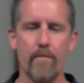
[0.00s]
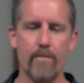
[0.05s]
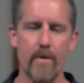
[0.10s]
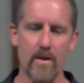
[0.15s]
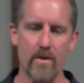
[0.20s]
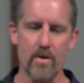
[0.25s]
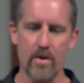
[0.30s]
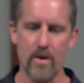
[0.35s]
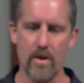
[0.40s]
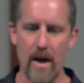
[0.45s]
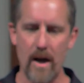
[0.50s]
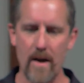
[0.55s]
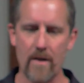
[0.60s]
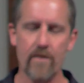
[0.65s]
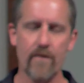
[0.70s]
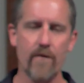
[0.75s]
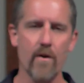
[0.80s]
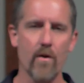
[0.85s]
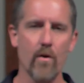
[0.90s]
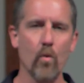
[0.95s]
been stalks
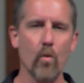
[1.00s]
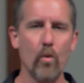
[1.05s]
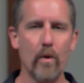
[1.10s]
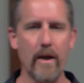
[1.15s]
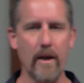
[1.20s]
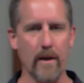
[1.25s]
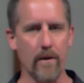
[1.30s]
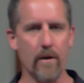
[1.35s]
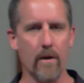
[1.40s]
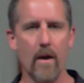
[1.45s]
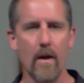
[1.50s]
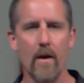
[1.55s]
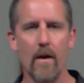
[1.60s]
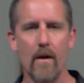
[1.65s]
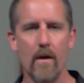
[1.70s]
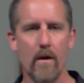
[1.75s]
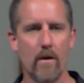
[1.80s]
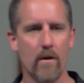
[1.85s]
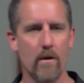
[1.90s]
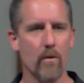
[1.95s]
for the wheat
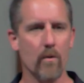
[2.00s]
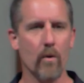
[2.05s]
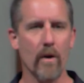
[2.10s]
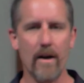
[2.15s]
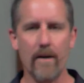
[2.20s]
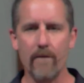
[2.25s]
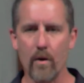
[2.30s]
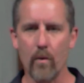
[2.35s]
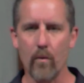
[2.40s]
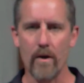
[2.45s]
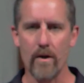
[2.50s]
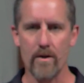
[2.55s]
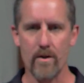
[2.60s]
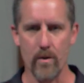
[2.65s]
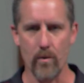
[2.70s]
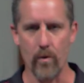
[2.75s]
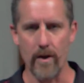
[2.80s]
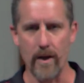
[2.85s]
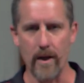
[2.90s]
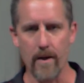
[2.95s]
or whatever it was
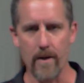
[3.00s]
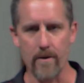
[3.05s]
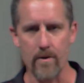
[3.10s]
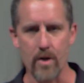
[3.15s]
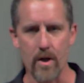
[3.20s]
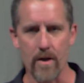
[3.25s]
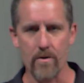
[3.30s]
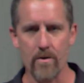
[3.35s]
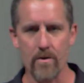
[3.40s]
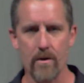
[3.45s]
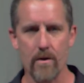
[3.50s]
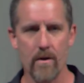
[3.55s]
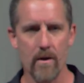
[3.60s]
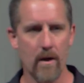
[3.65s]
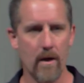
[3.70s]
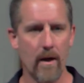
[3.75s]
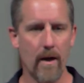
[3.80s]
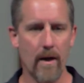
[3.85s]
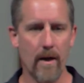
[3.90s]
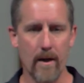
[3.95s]
that we had just
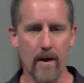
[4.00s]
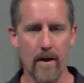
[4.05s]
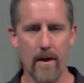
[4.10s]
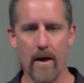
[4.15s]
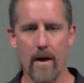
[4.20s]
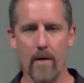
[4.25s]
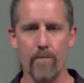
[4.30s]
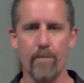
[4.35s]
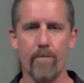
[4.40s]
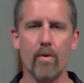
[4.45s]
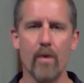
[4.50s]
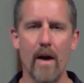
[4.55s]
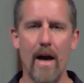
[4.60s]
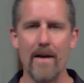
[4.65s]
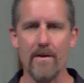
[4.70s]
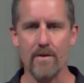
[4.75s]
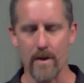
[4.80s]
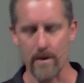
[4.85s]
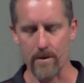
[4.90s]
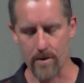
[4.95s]
helped
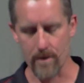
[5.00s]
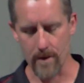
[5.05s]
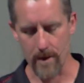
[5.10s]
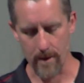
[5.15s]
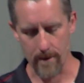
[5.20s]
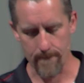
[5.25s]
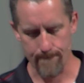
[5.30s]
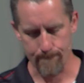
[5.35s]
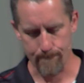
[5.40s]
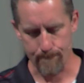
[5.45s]
process there.